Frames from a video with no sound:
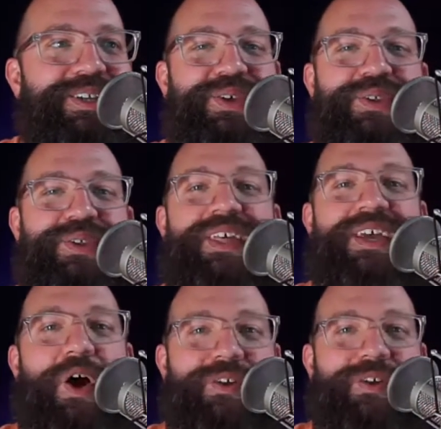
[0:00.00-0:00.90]
So
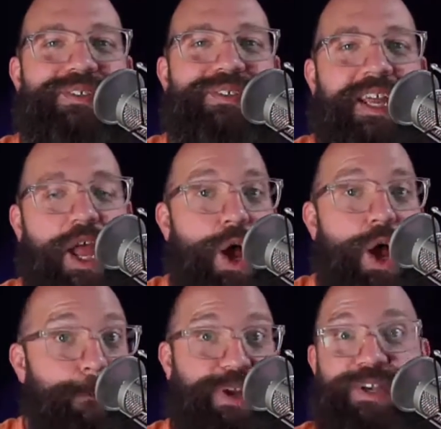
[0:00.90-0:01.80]
the article is like,
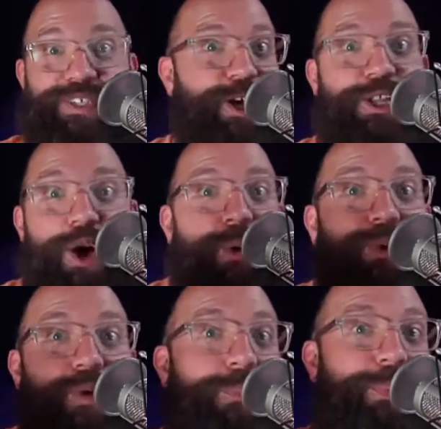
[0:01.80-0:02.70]
because of
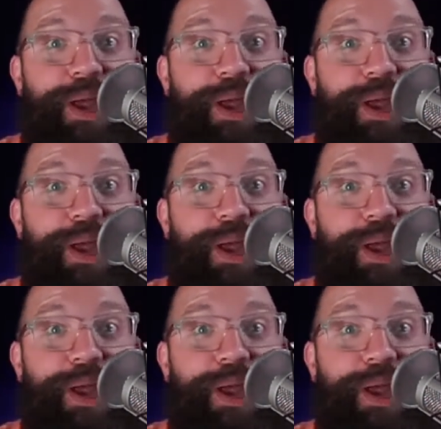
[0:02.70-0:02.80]
global